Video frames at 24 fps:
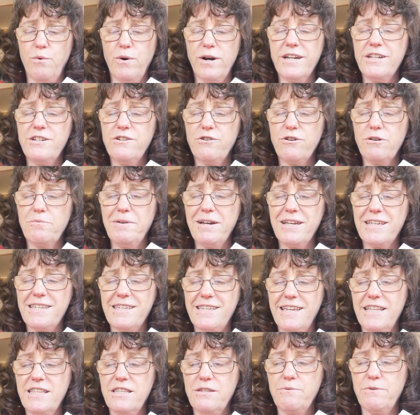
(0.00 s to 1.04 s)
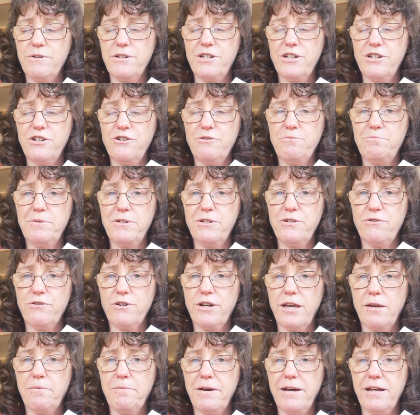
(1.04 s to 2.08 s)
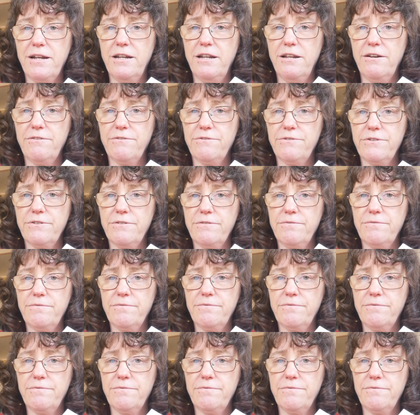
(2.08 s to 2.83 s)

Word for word: Why talk about sense when she should be talking about love?